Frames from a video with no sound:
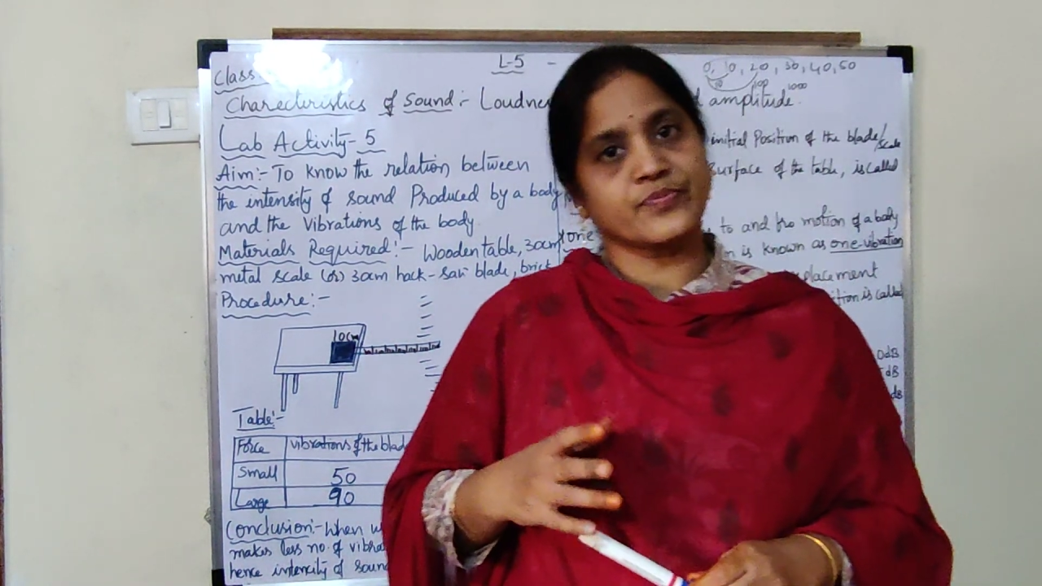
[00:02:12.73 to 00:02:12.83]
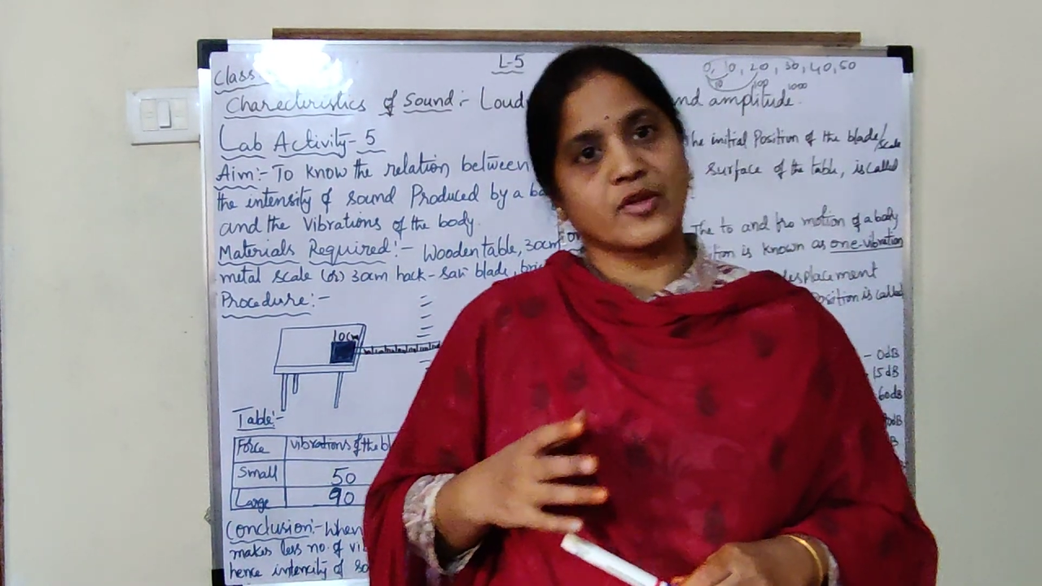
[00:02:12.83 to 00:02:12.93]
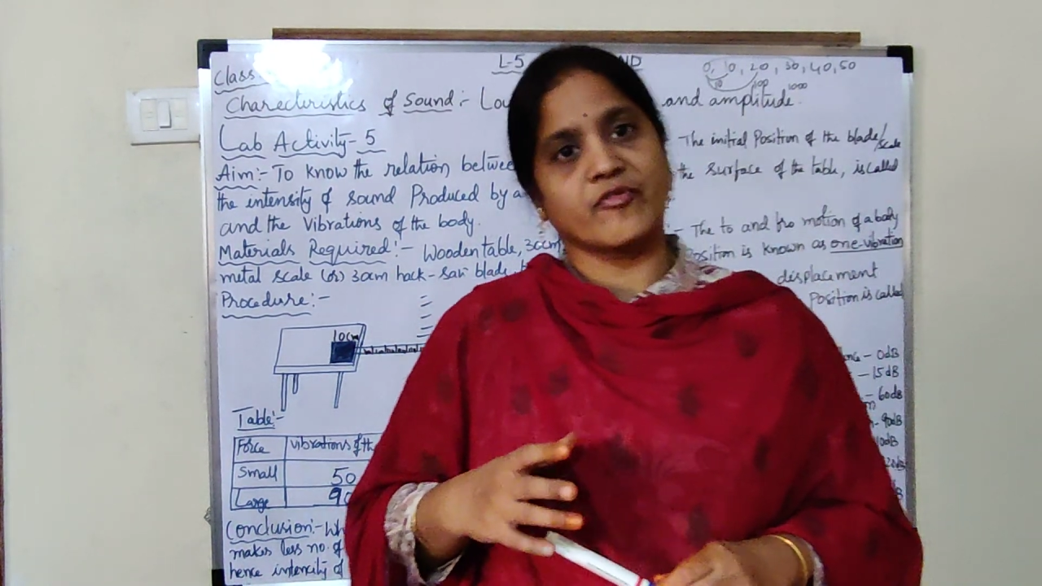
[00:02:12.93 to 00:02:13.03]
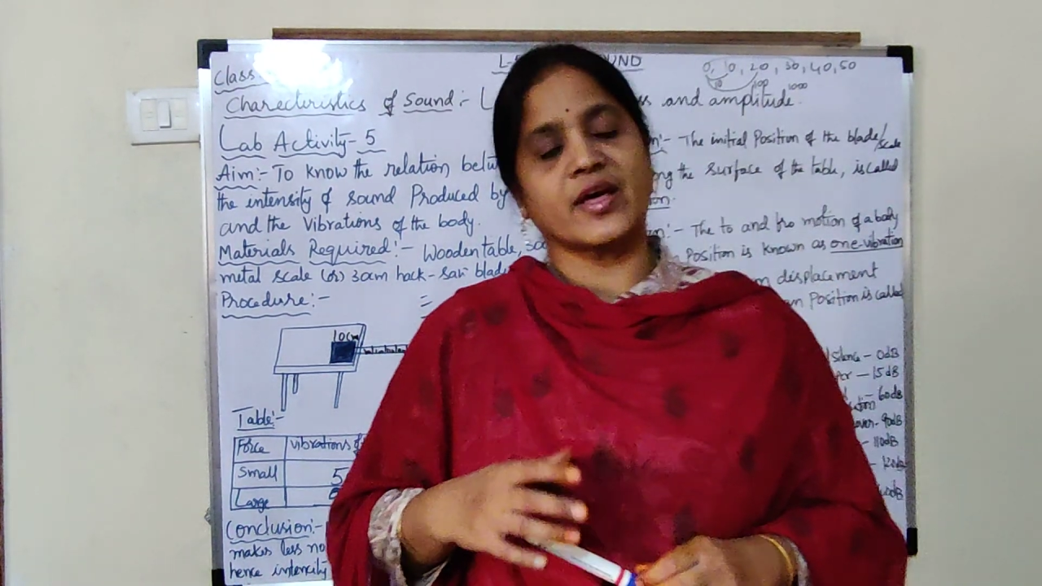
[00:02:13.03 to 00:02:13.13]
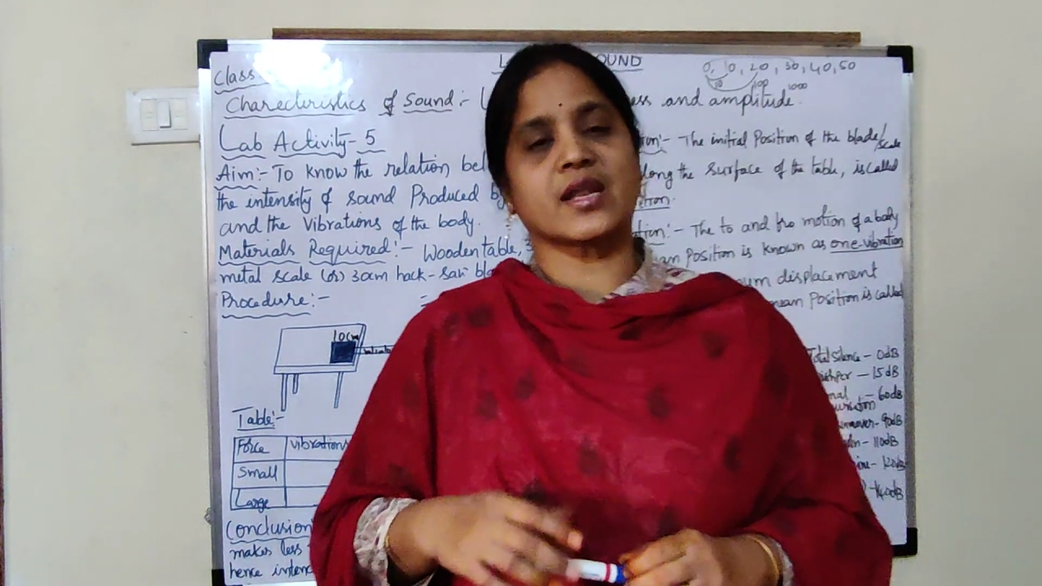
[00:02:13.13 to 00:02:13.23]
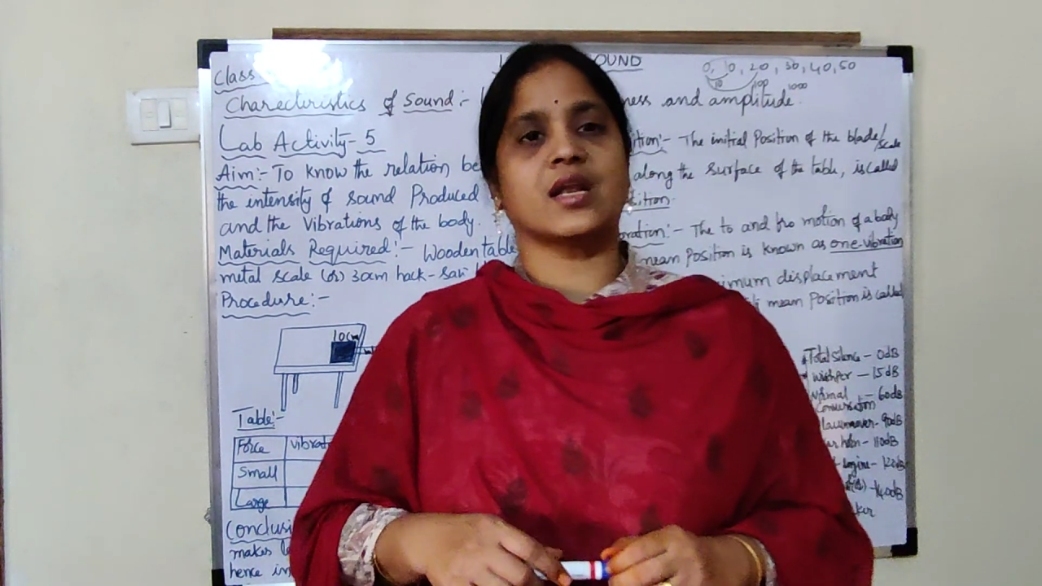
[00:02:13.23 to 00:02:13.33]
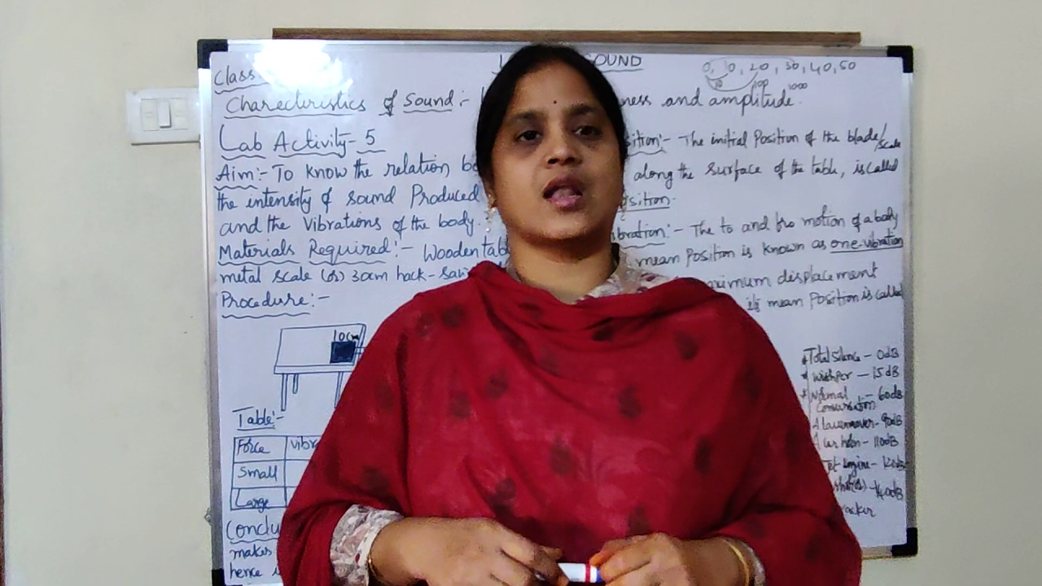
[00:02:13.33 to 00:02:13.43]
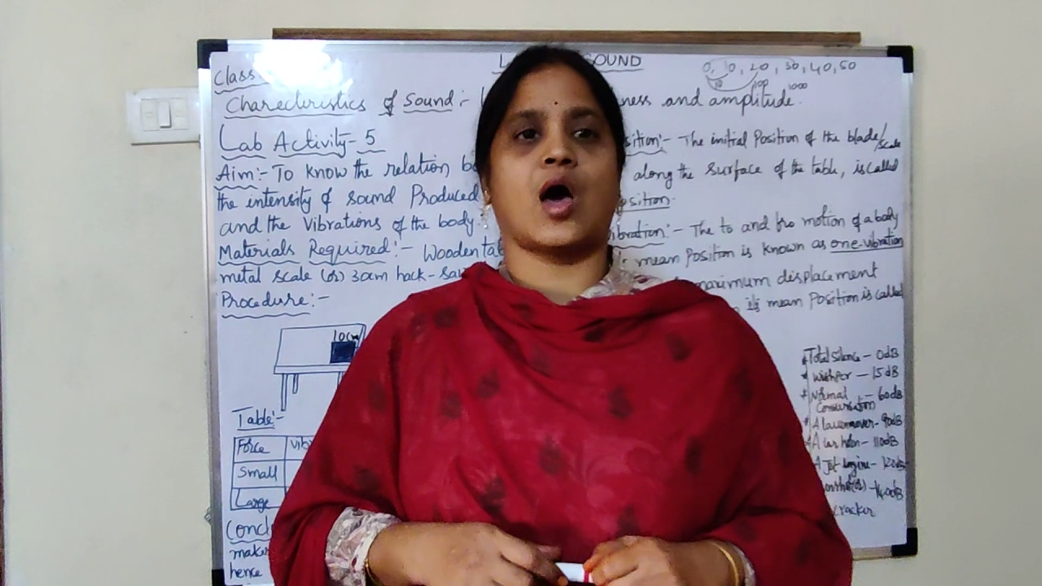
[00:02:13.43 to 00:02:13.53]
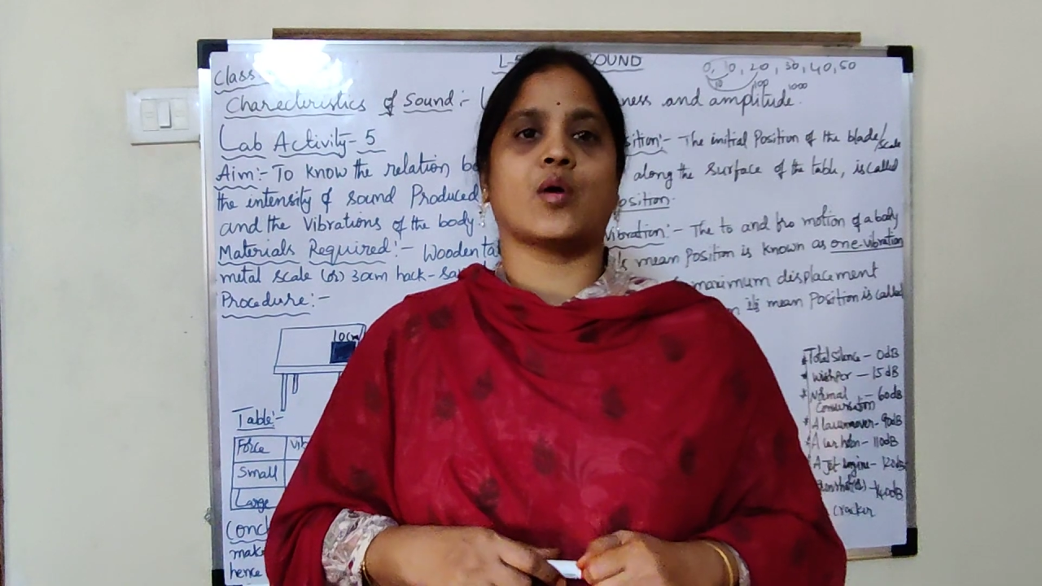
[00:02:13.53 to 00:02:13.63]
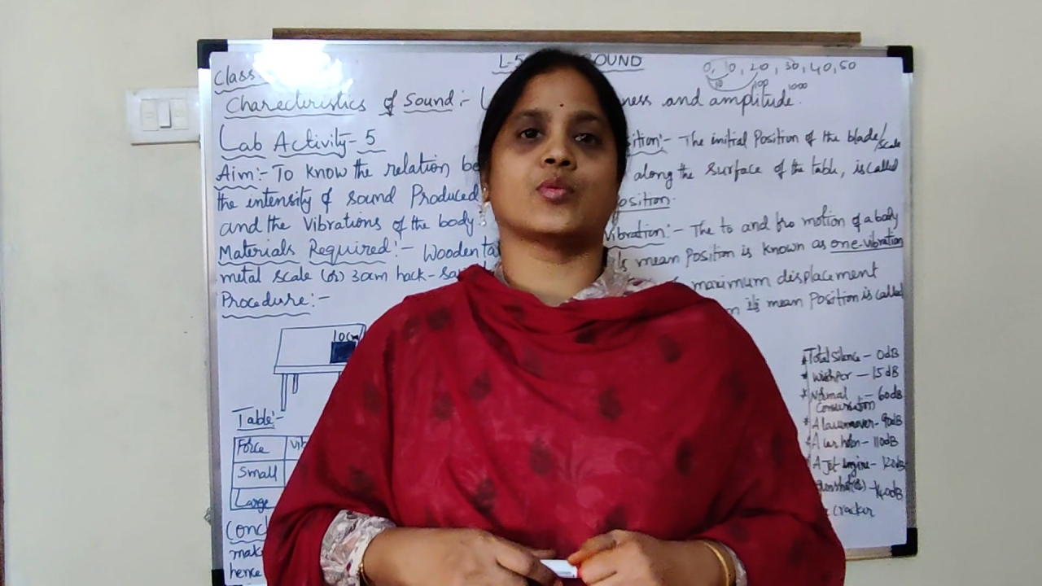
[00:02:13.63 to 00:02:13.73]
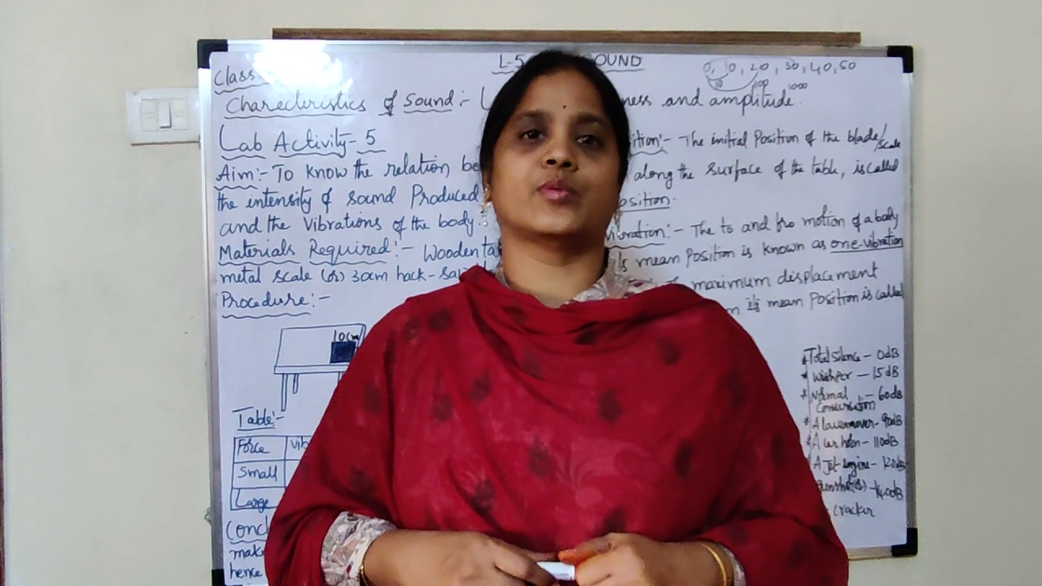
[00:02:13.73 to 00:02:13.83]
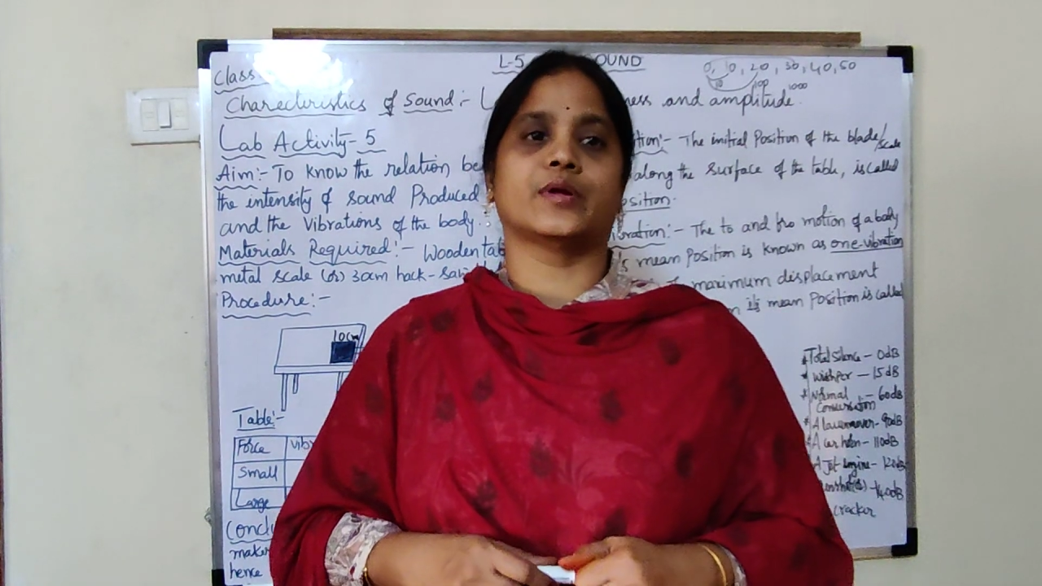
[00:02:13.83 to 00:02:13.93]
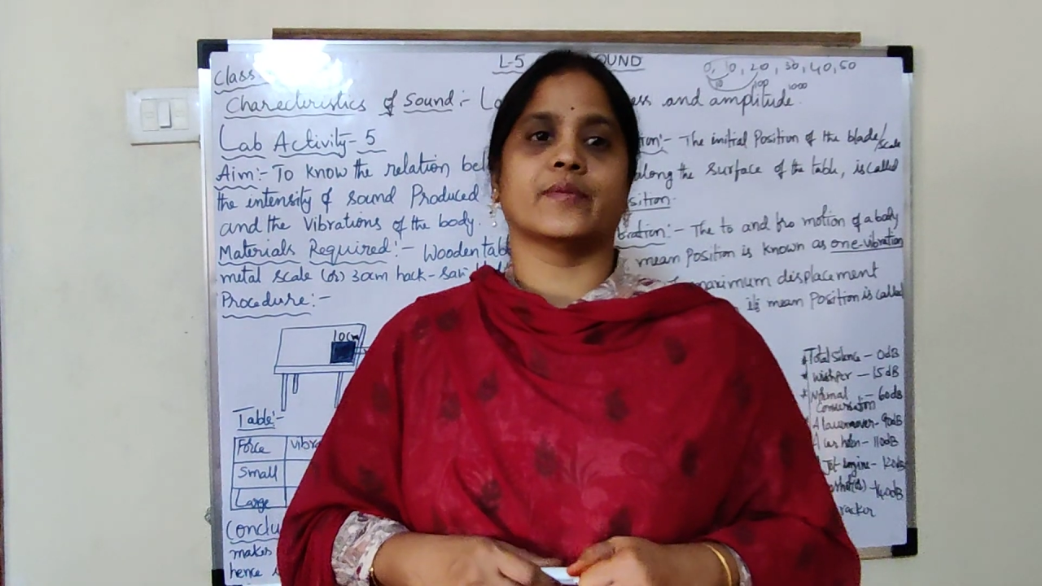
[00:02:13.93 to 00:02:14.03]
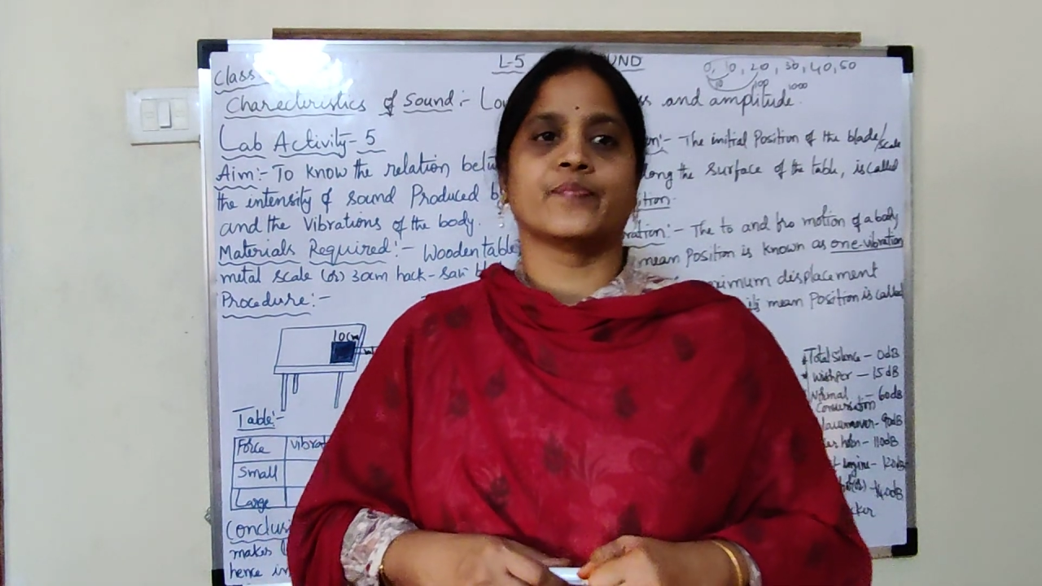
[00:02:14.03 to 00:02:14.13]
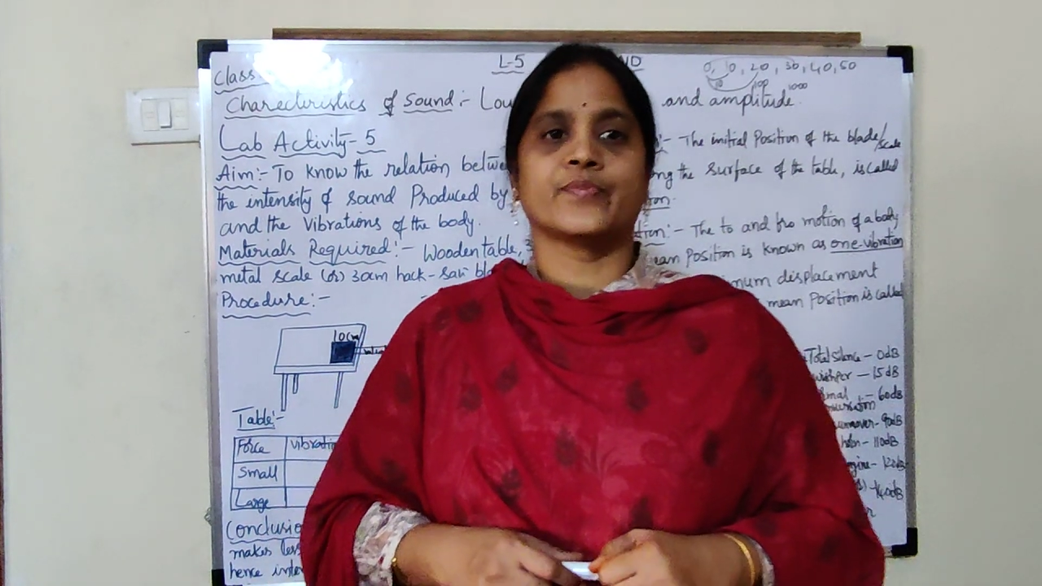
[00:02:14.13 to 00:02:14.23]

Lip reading: very loud.